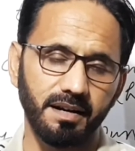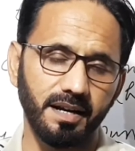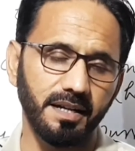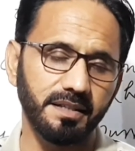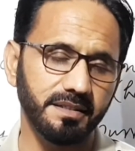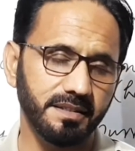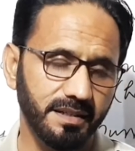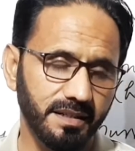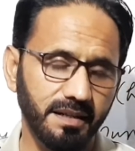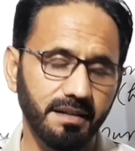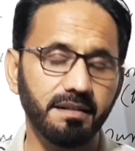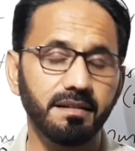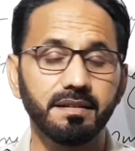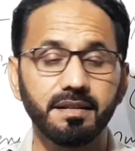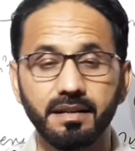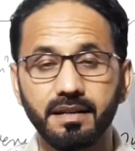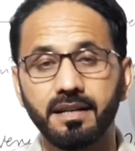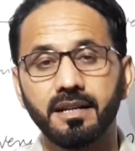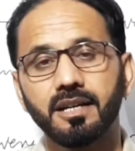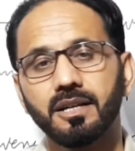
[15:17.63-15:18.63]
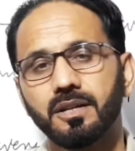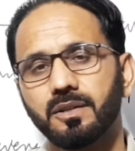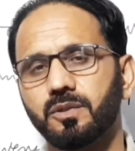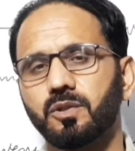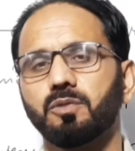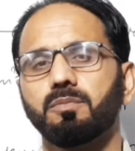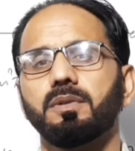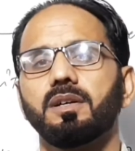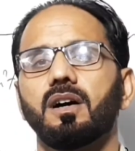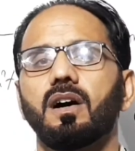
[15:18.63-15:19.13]
unclarity,
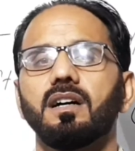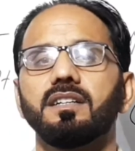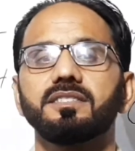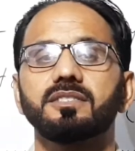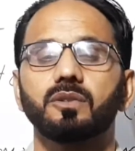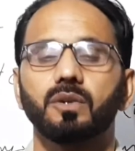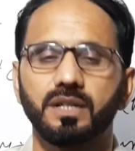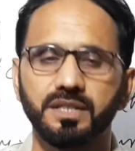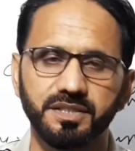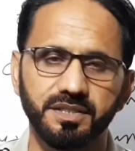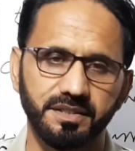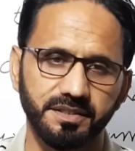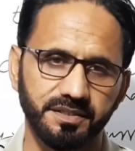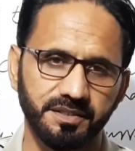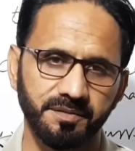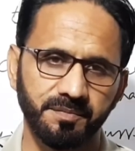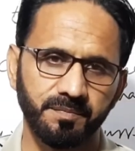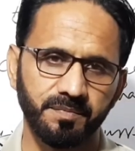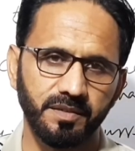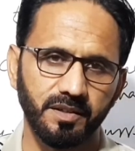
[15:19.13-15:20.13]
you may ask questions.